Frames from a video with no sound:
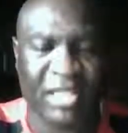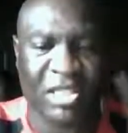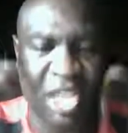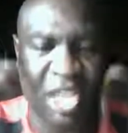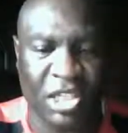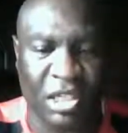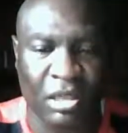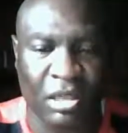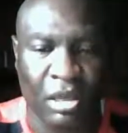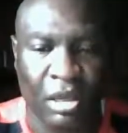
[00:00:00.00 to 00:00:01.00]

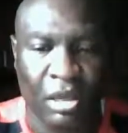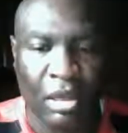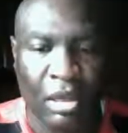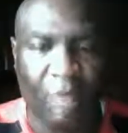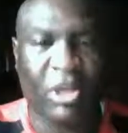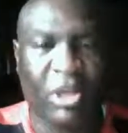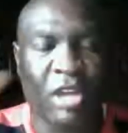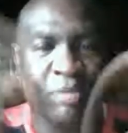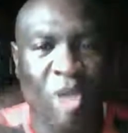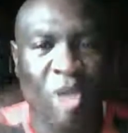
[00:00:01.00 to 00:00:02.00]
teaching because
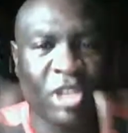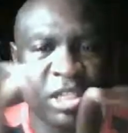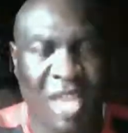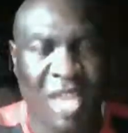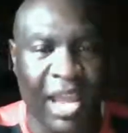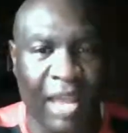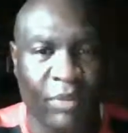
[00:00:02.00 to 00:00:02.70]
most of the time